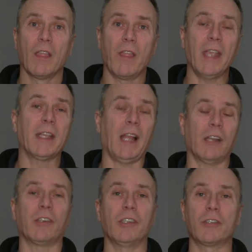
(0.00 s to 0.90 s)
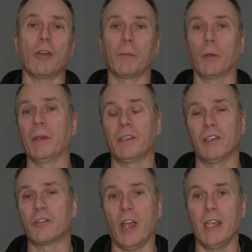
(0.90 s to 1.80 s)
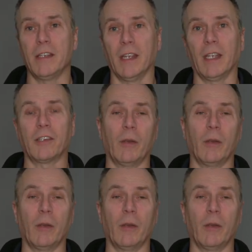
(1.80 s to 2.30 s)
They can actually stop your business trading.